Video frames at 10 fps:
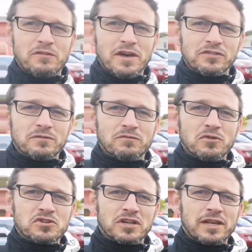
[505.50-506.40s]
first,
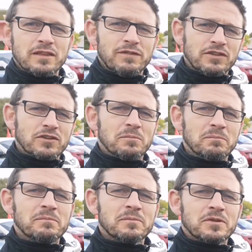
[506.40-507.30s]
unfortunately. The vids come
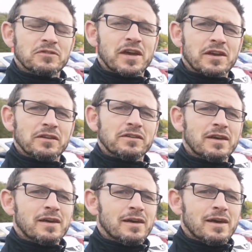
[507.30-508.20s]
second,
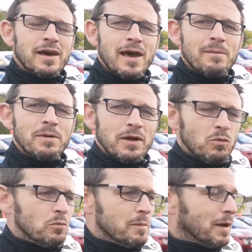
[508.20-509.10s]
but there
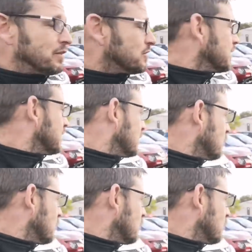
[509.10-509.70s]
will be plenty. There will